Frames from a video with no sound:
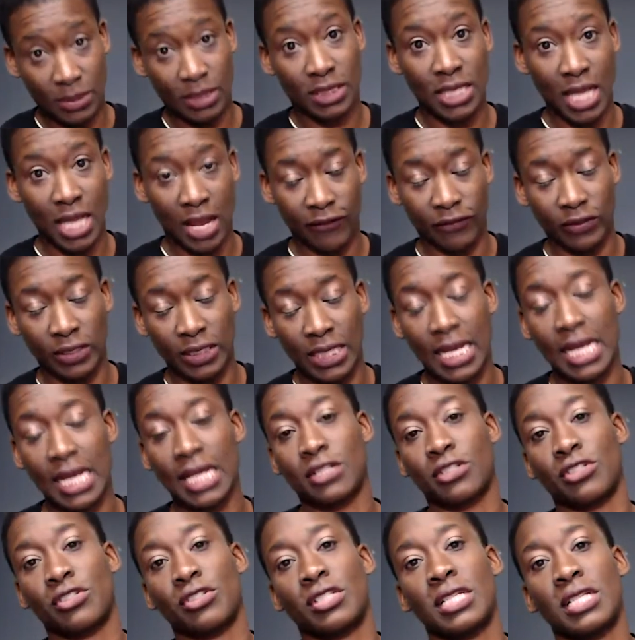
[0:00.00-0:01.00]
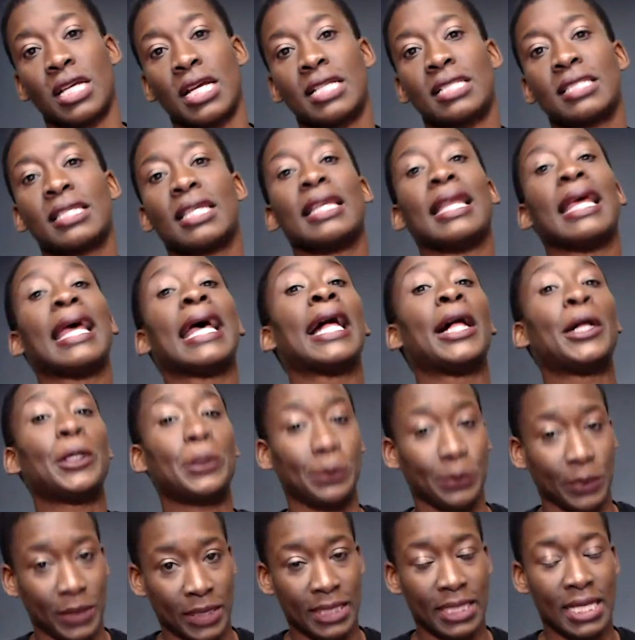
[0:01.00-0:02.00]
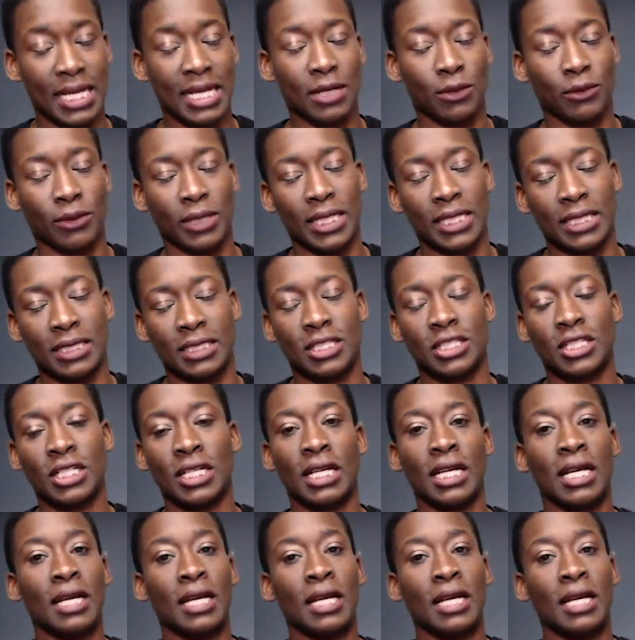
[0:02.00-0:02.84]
definitely exercise can help in that range.